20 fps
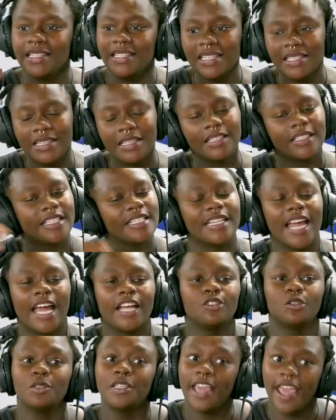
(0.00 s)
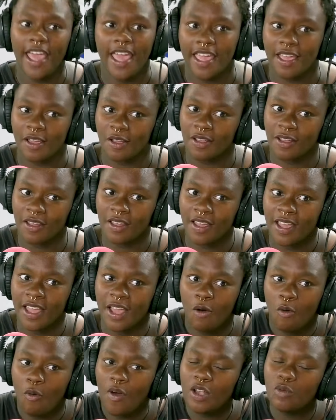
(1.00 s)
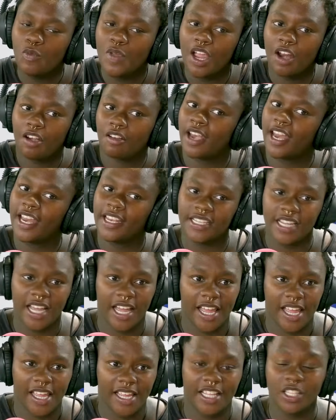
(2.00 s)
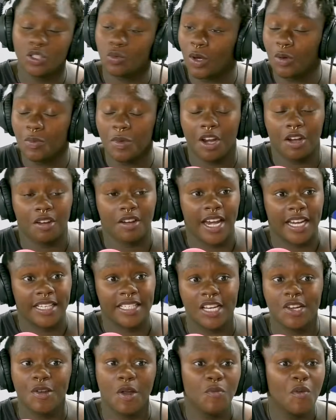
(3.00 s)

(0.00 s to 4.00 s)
then this is I don't care. What we create here is what we create.